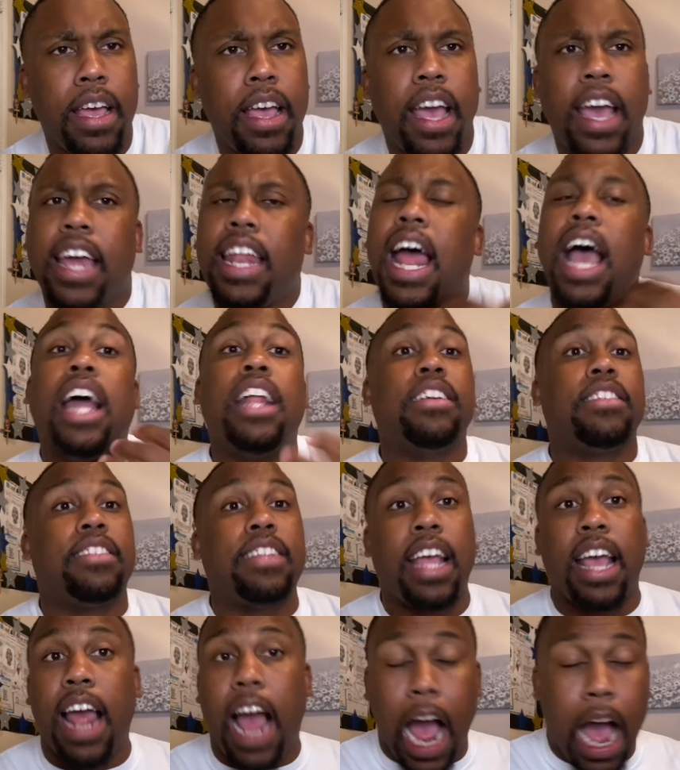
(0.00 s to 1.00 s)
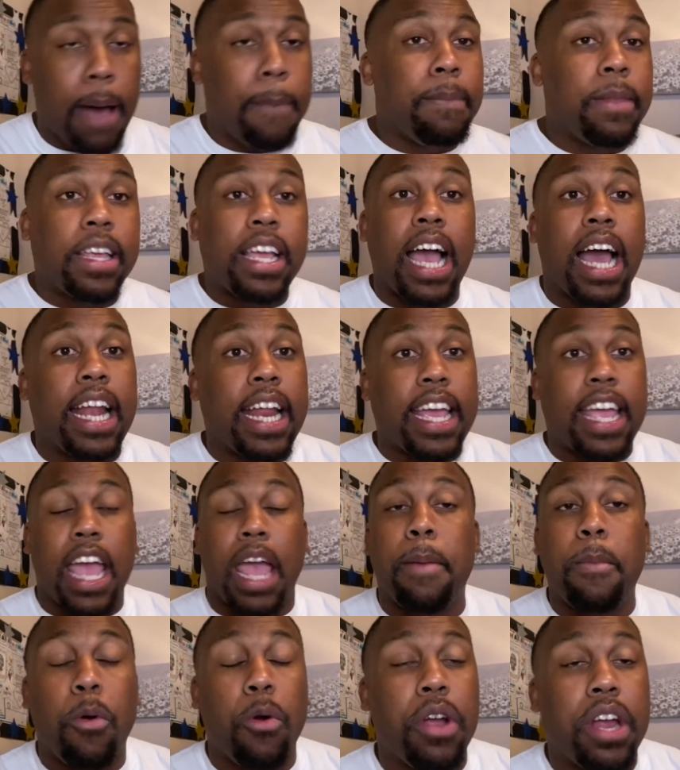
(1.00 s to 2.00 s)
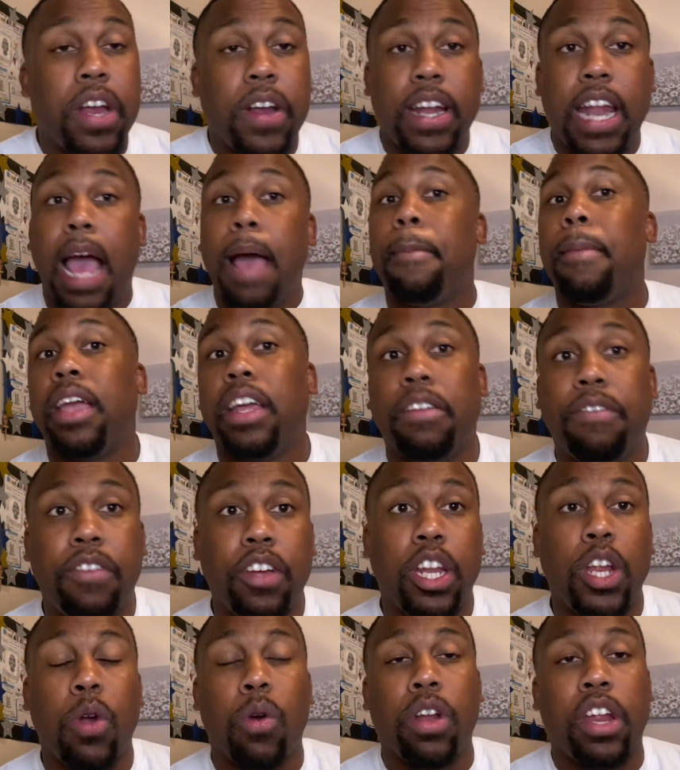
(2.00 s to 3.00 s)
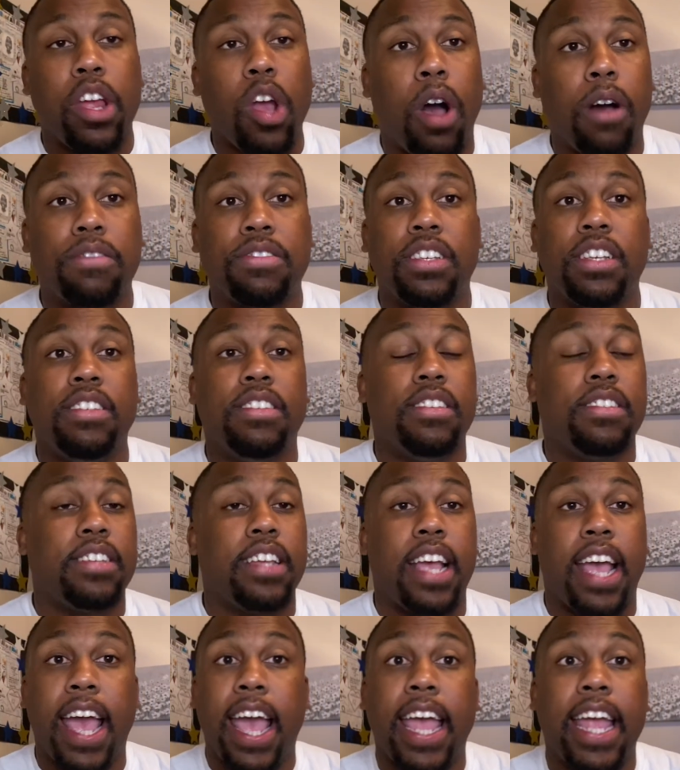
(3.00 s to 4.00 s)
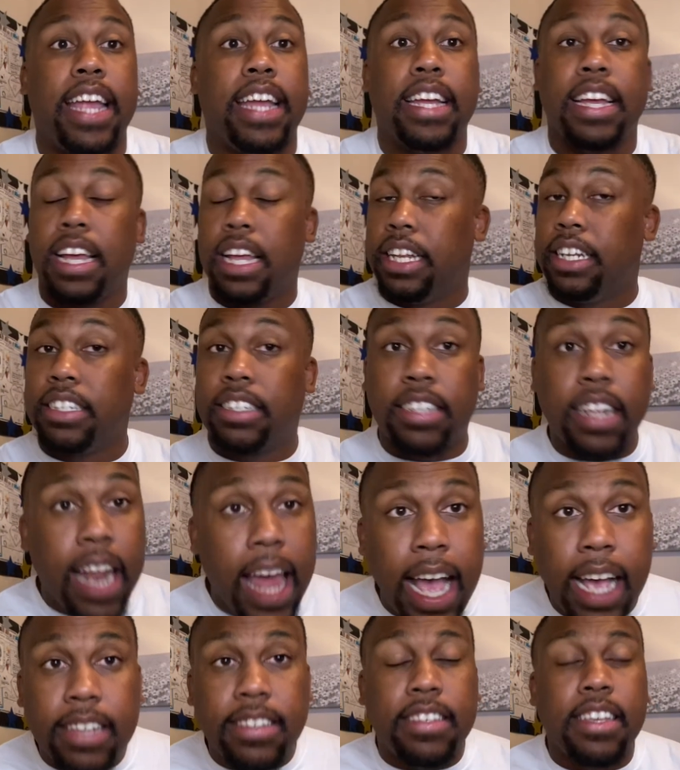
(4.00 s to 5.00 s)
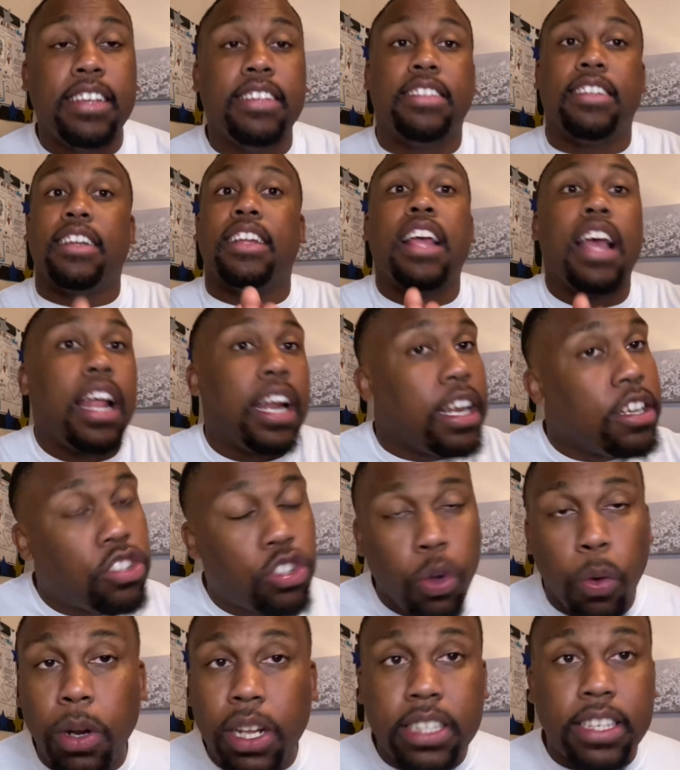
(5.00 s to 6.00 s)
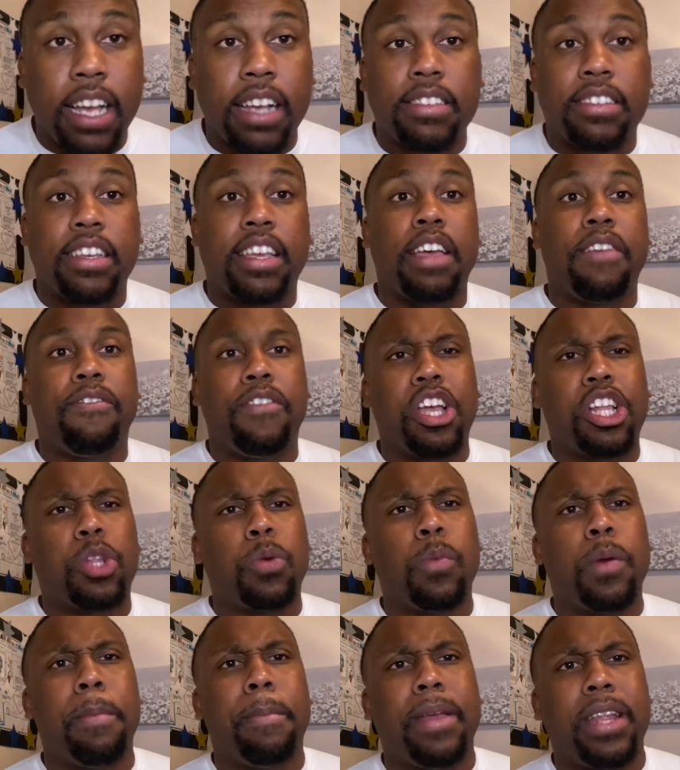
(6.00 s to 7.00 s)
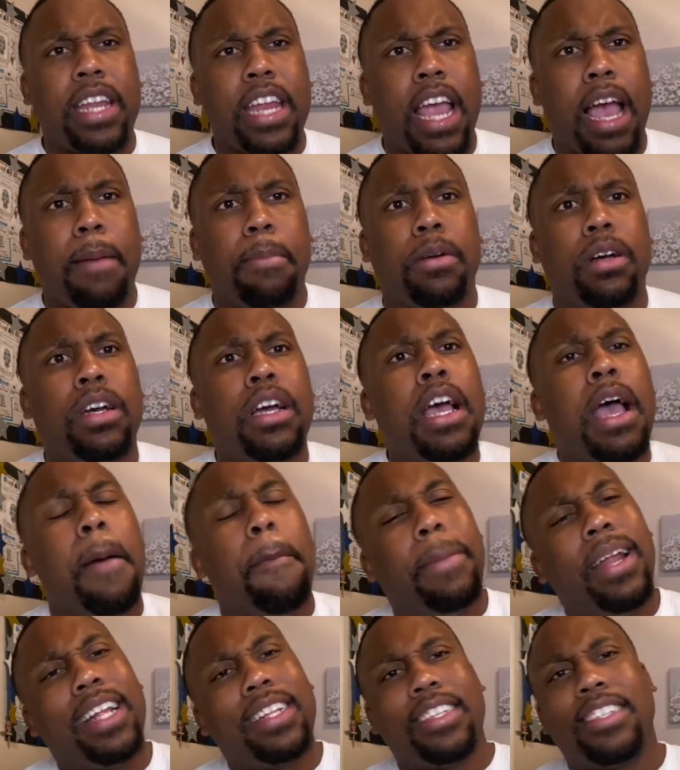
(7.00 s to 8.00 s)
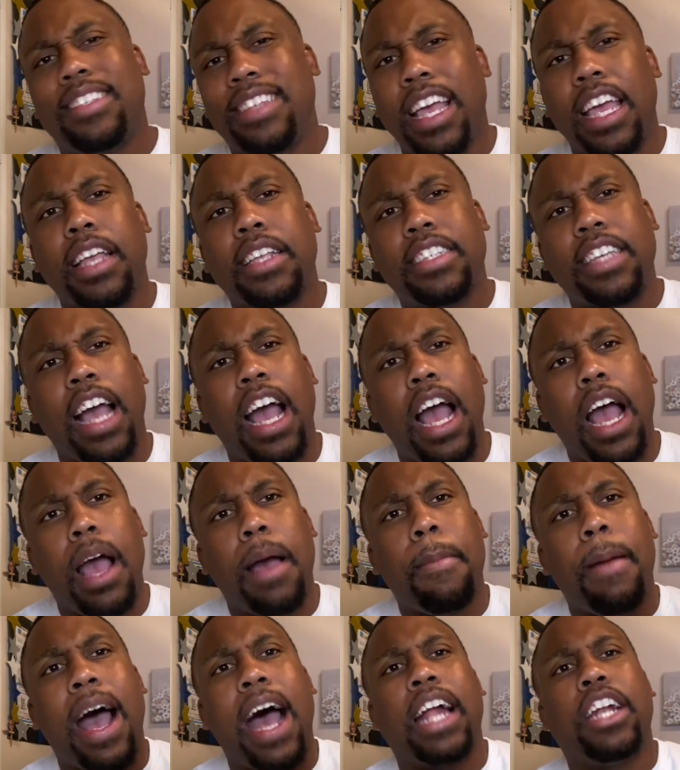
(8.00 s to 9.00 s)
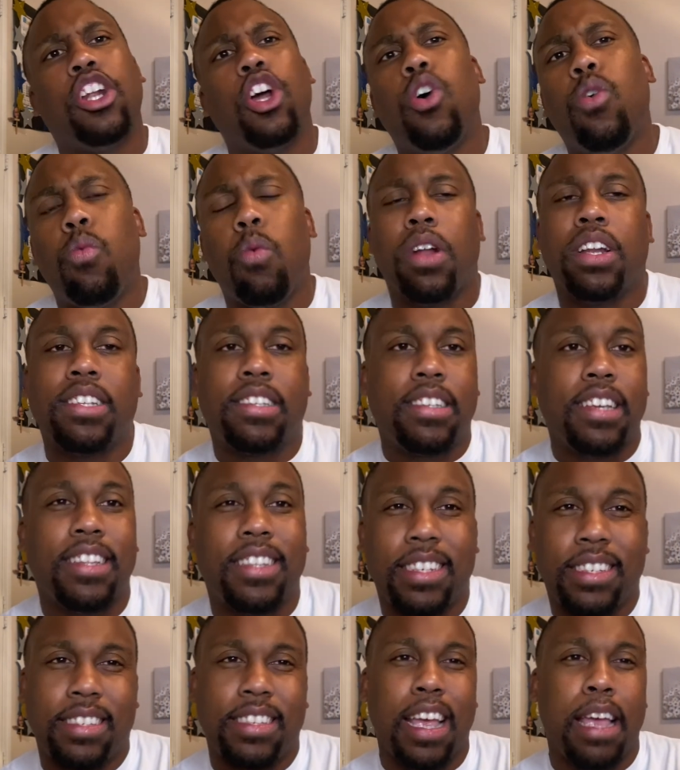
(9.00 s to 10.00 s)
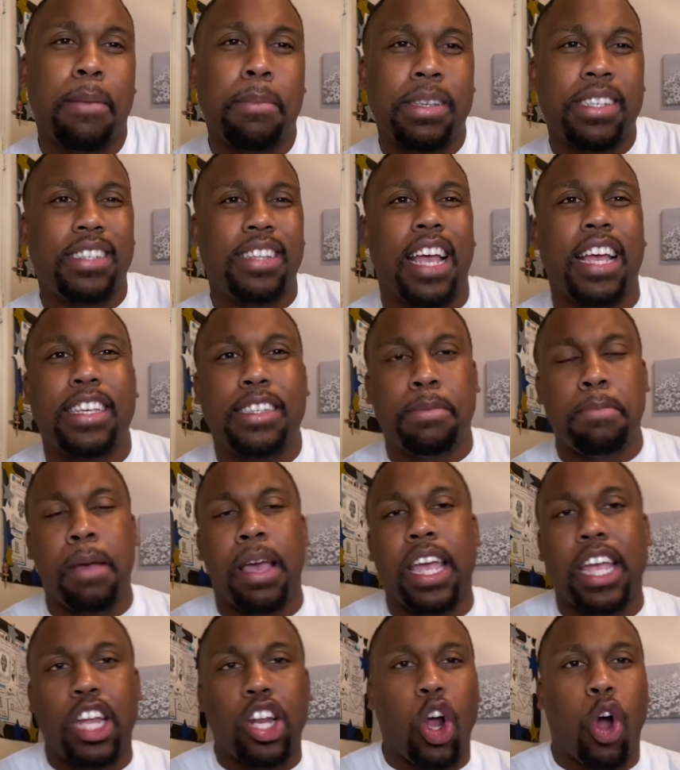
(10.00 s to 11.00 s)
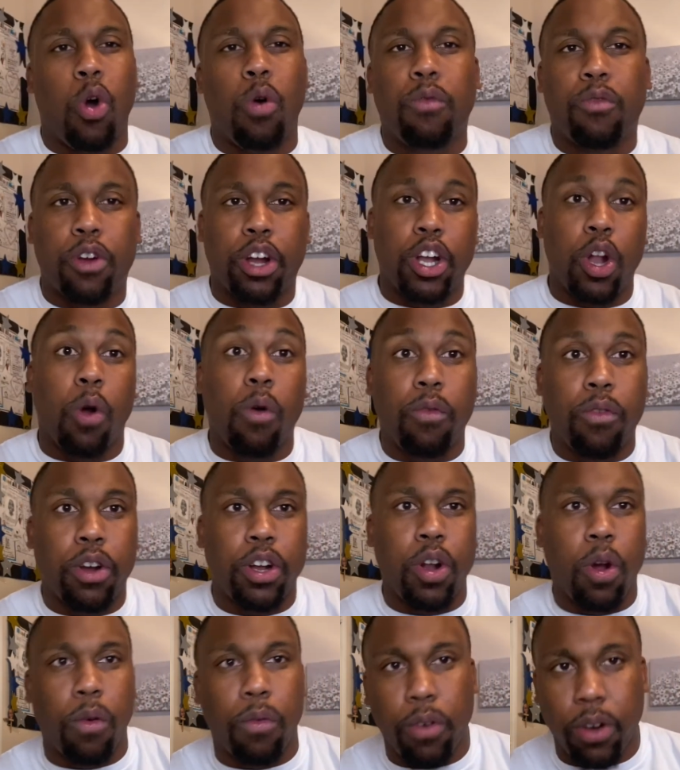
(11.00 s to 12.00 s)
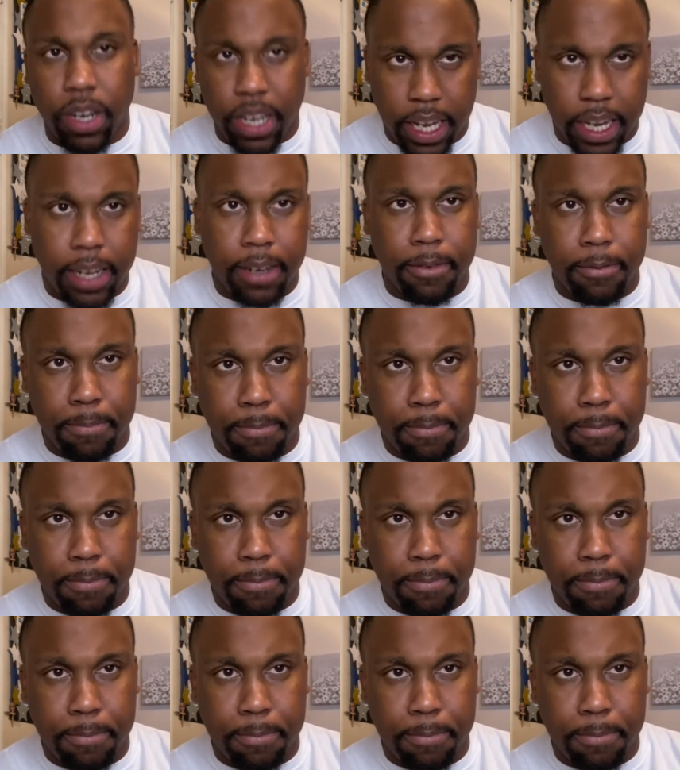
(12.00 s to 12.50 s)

And I understand I'm the guy that came on here and I made a video in the offseason saying, hey, this is the last season. Let's do what it takes to get Victor Wembanyama. But at the same time, I don't want to see the same mistakes made over and over and over again.